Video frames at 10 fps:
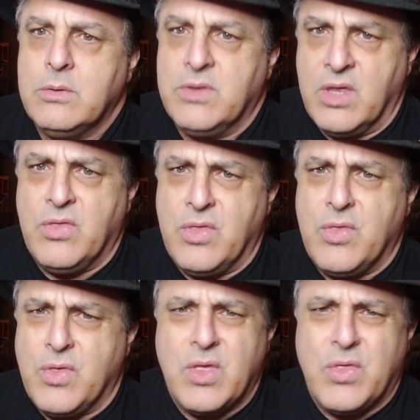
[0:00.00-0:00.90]

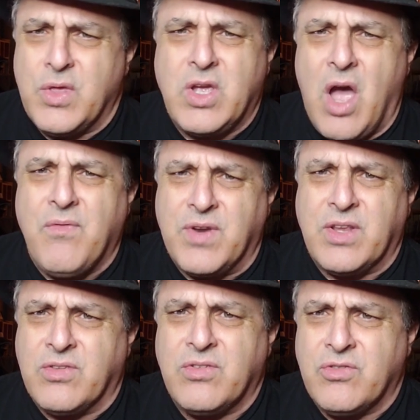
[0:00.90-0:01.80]
the
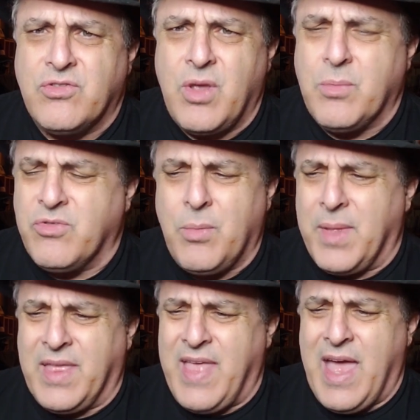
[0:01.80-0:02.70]
Covenant, something
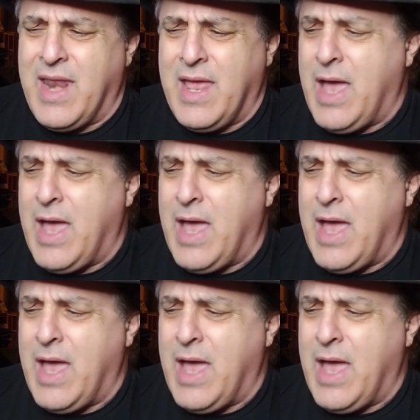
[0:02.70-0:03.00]
like that.